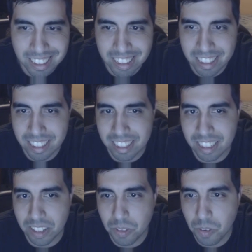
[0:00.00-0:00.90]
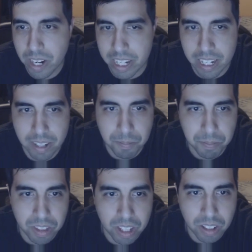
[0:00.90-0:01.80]
uh, great.
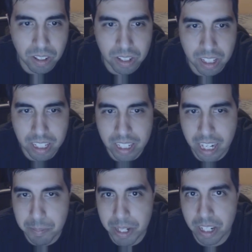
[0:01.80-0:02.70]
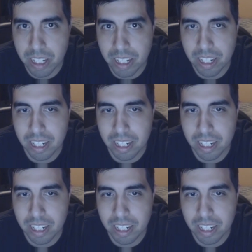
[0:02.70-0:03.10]
Looks like a diamond.